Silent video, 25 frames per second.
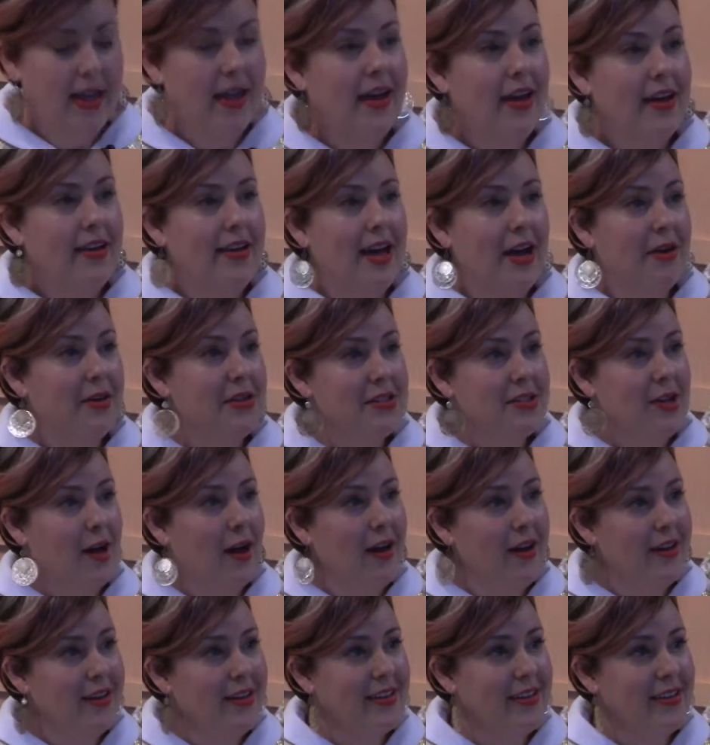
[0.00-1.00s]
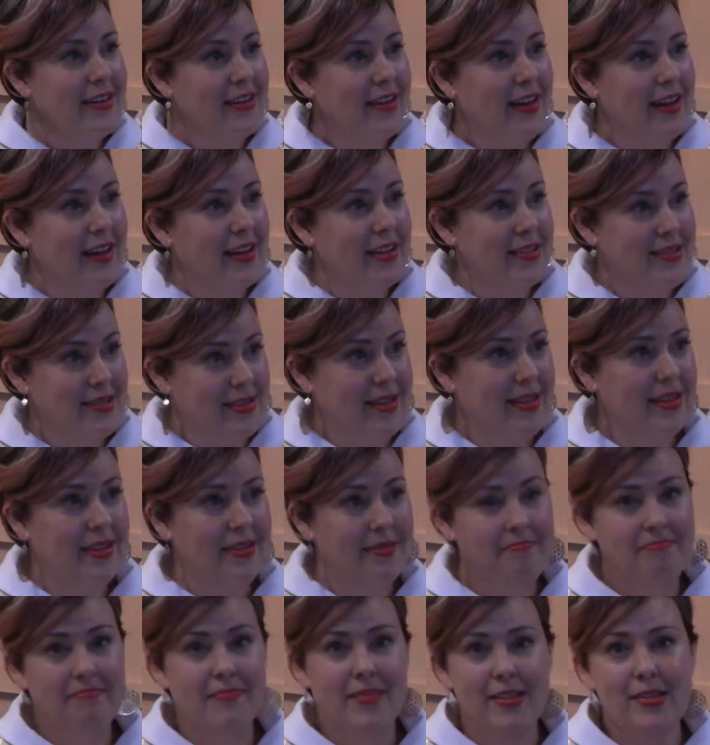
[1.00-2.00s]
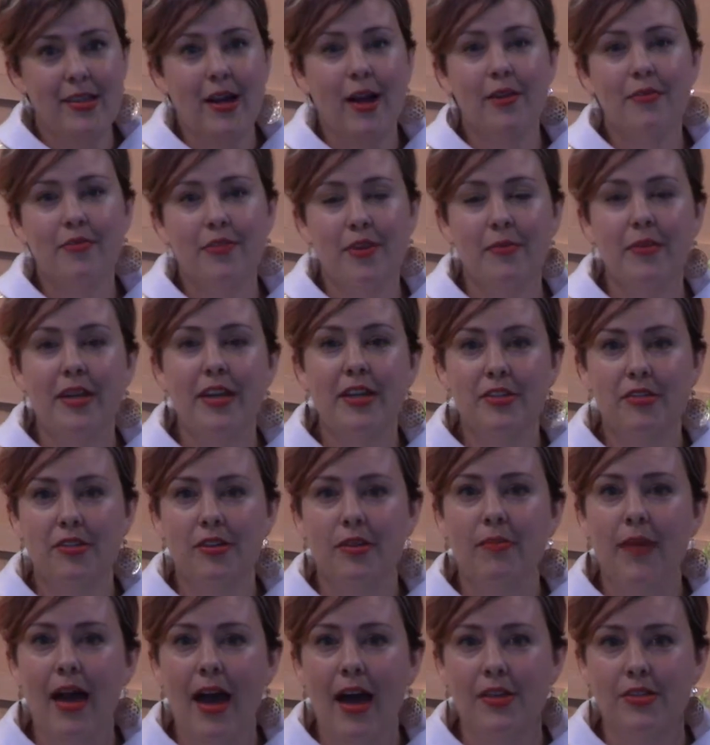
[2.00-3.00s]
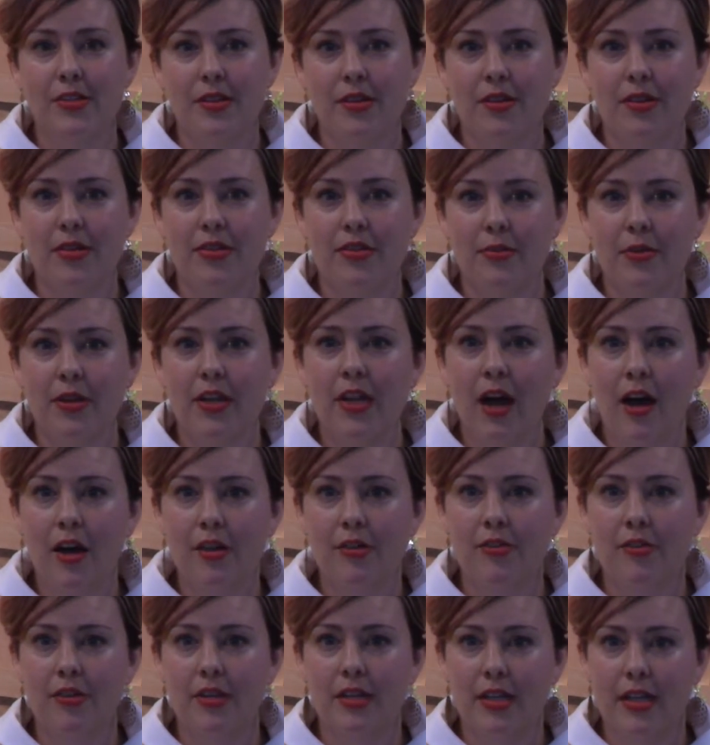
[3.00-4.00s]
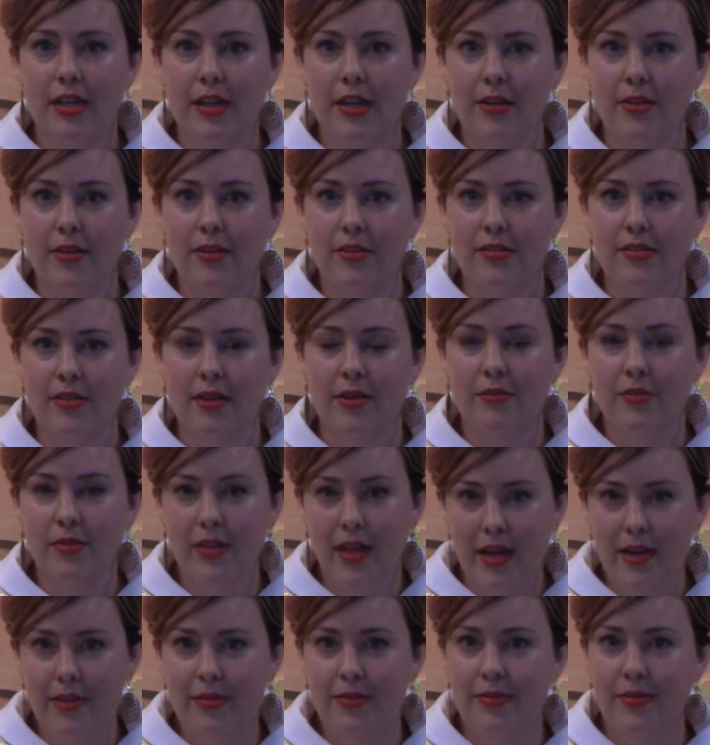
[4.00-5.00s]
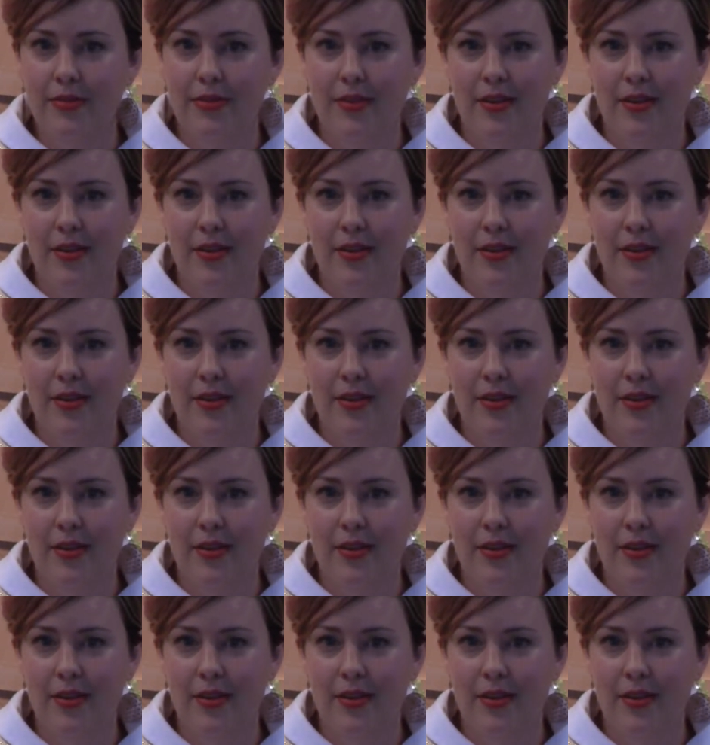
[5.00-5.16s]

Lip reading: Now, it's hard, isn't it? It's hard for me to imagine 300 years of life.